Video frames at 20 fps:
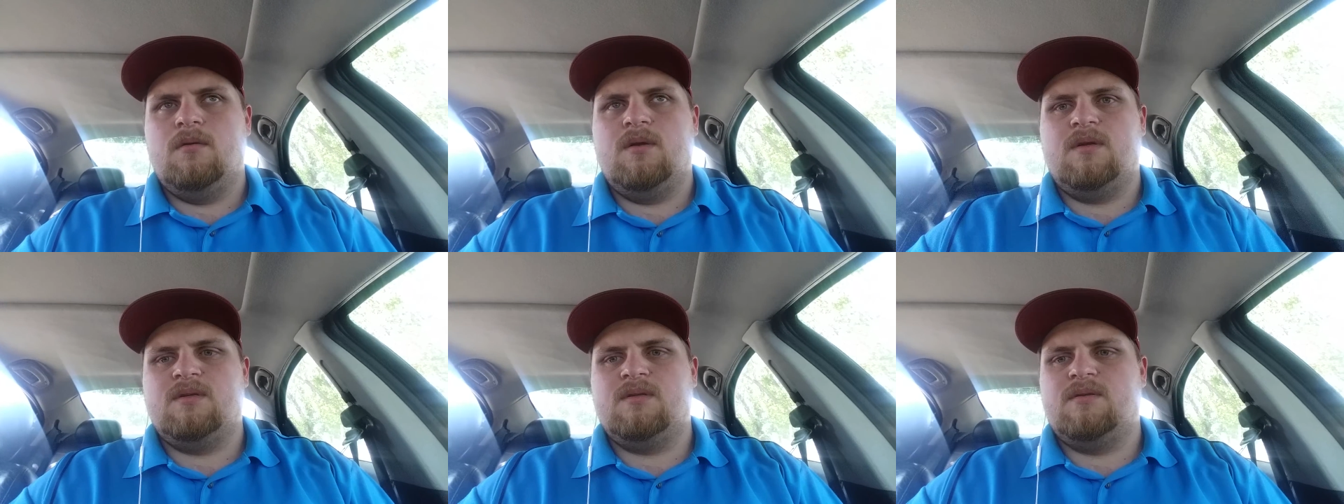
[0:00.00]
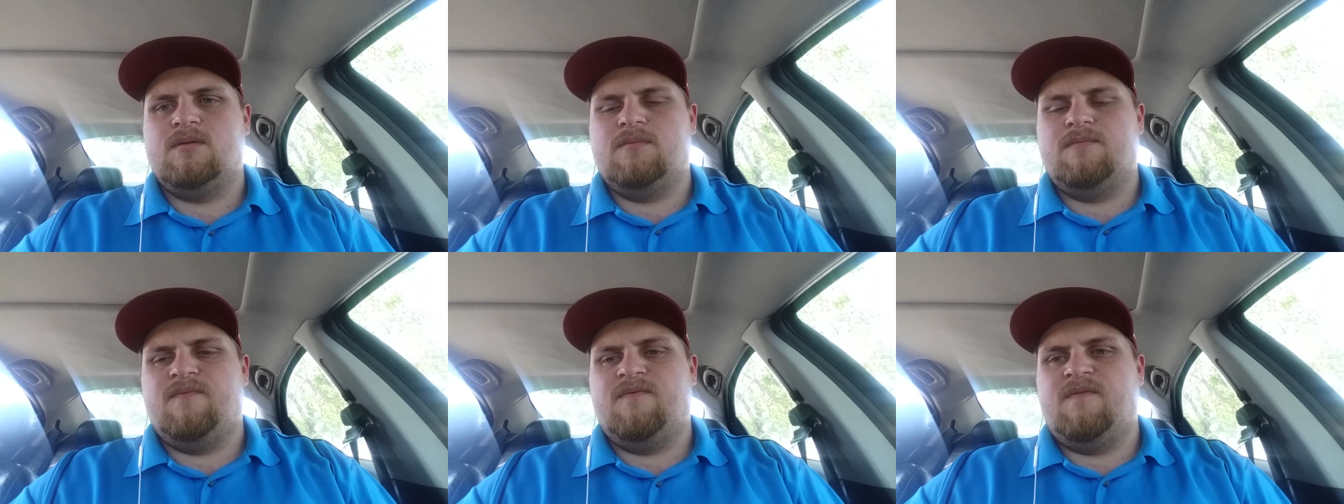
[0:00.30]
There's
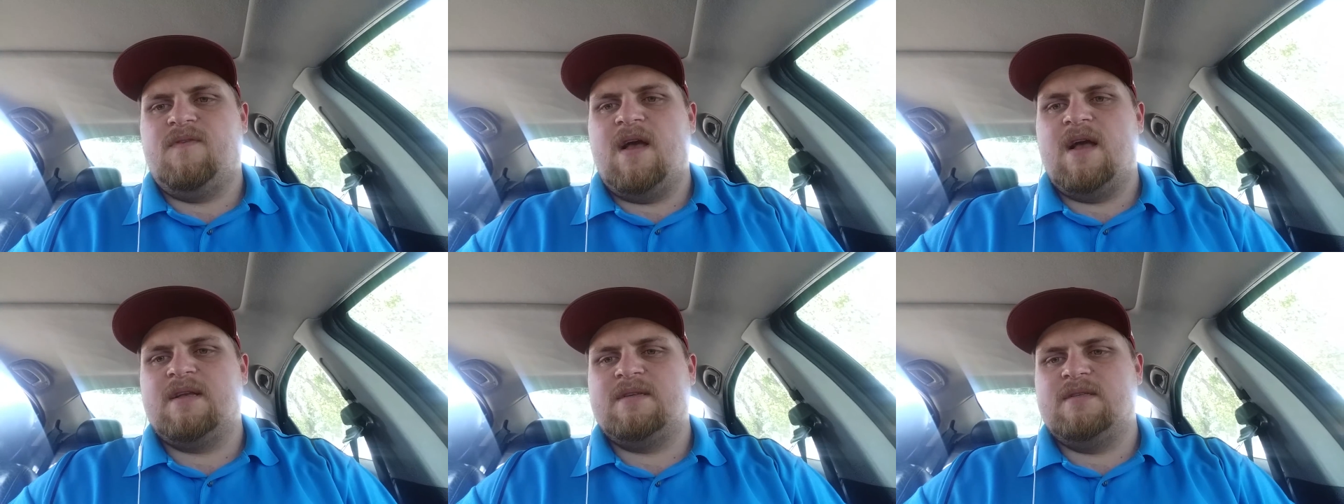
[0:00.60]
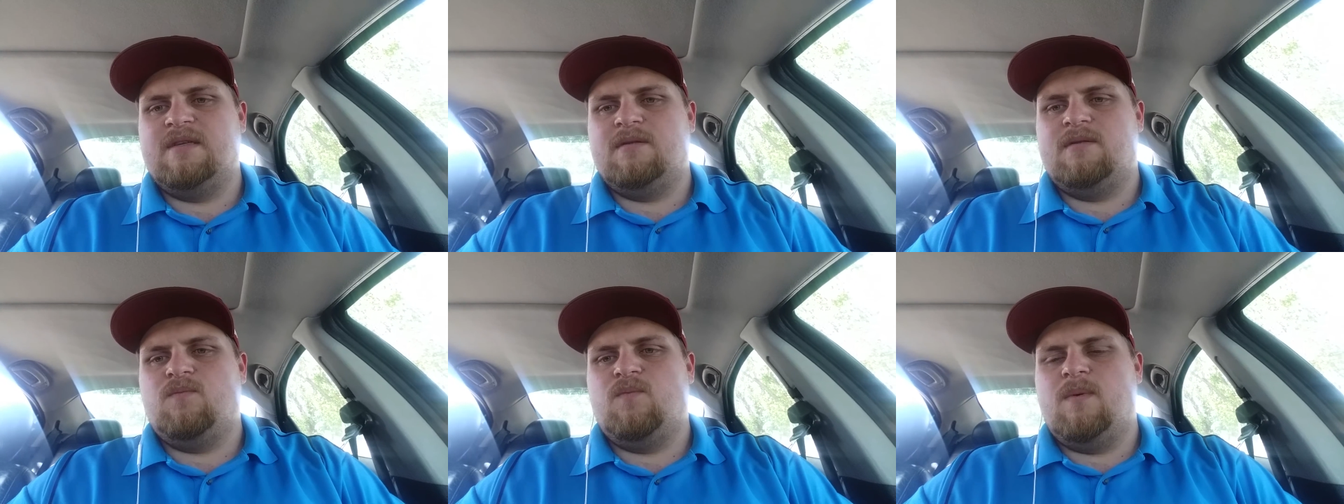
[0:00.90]

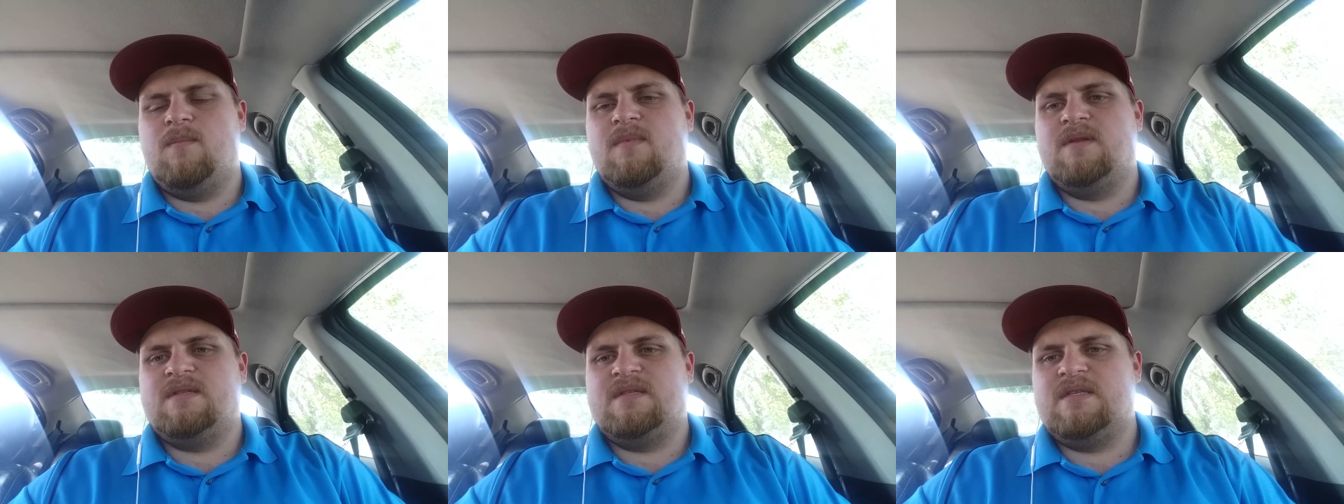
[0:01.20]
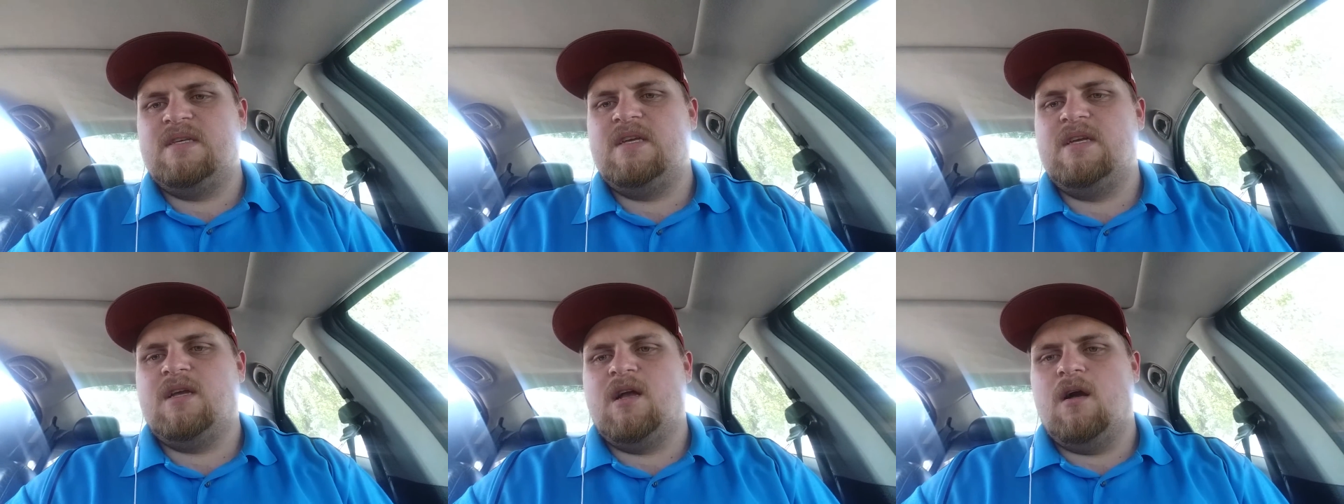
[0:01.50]
facts that women
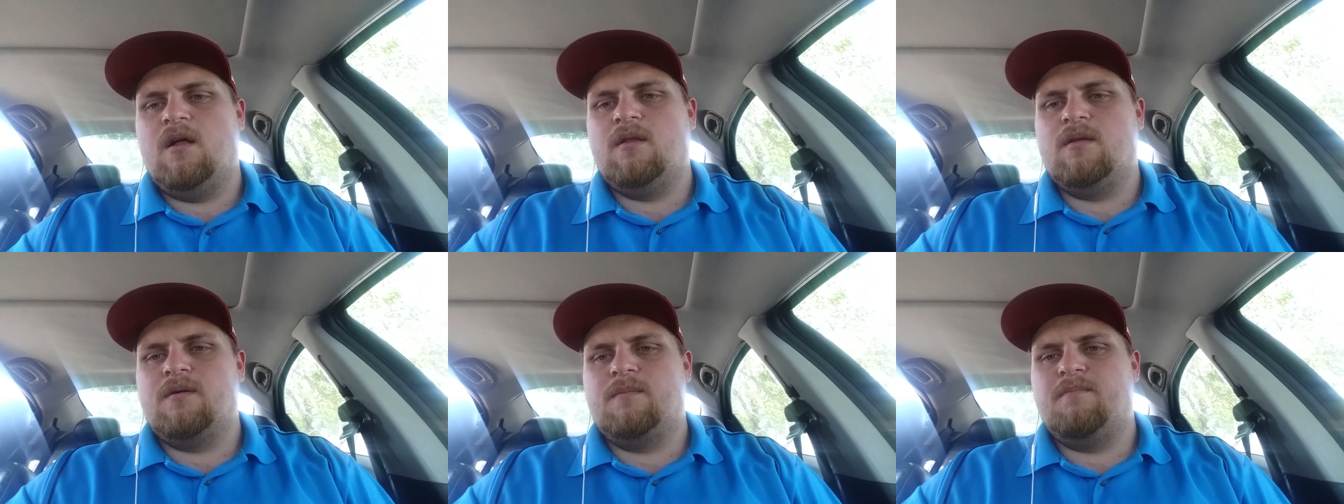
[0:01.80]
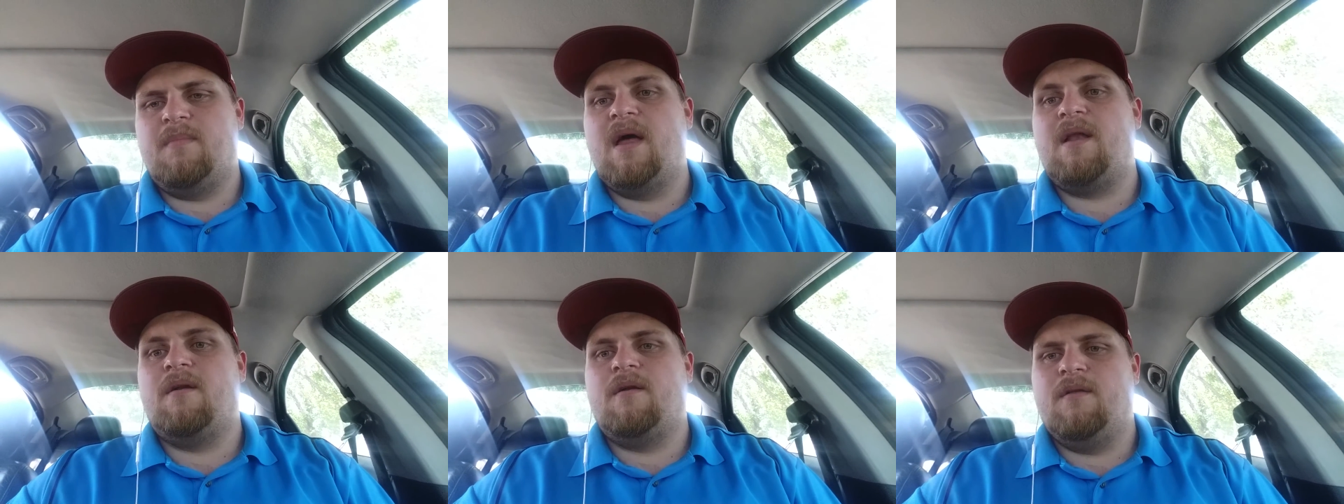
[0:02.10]
see color
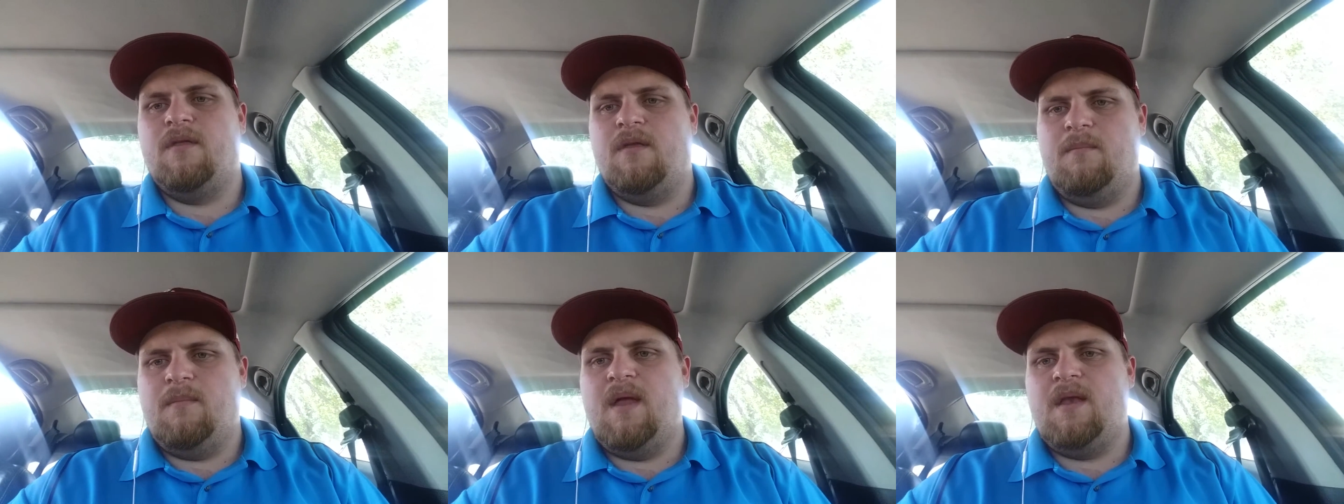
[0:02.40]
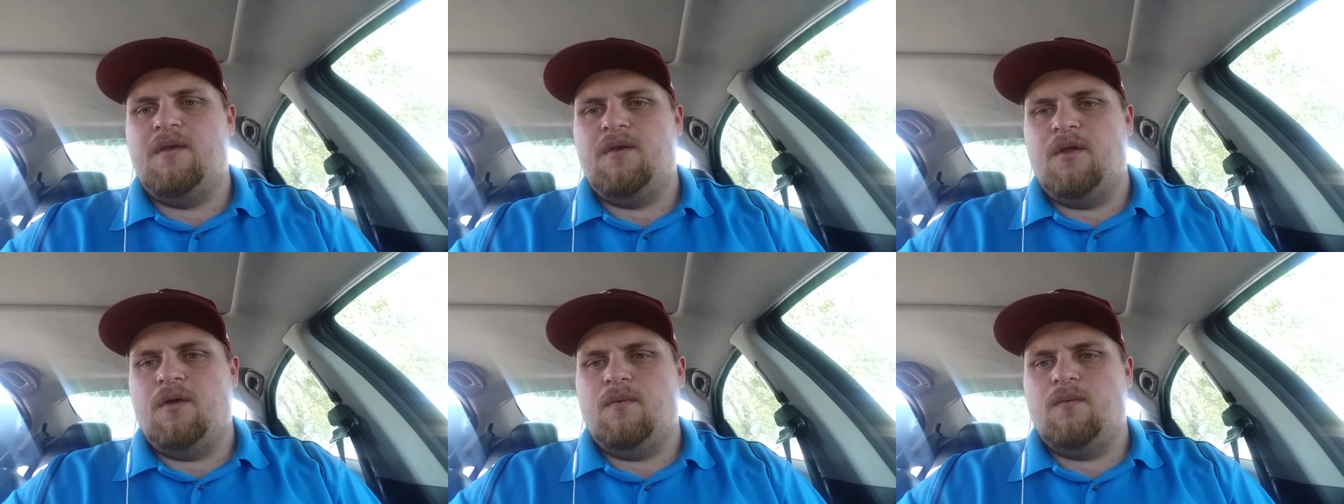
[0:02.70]
better than
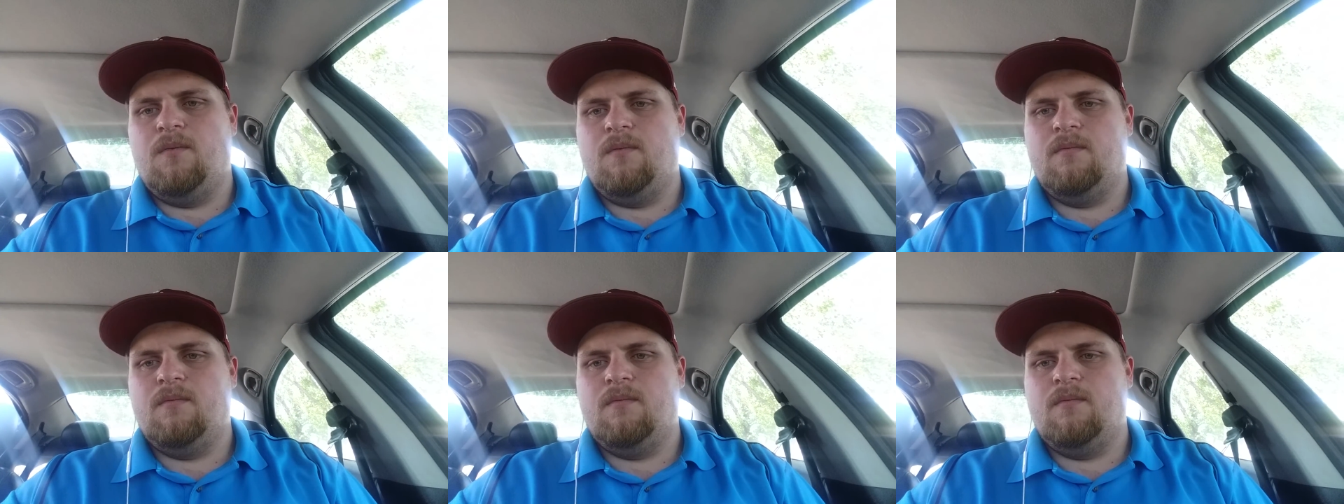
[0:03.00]
men do,